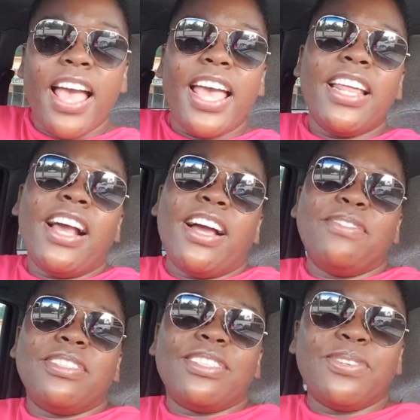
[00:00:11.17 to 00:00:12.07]

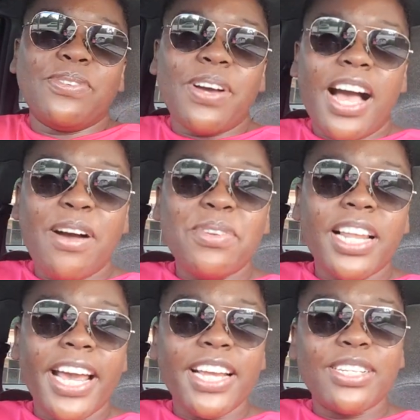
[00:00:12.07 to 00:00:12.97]
Anyhow, so I would
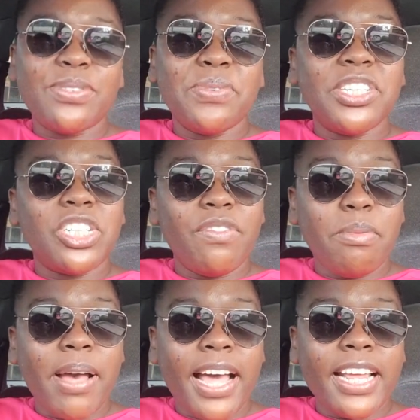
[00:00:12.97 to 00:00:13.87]
like to wish
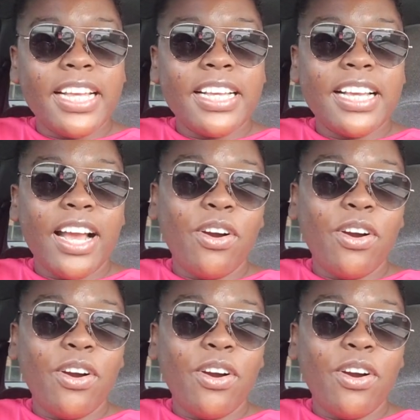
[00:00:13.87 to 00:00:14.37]
everybody,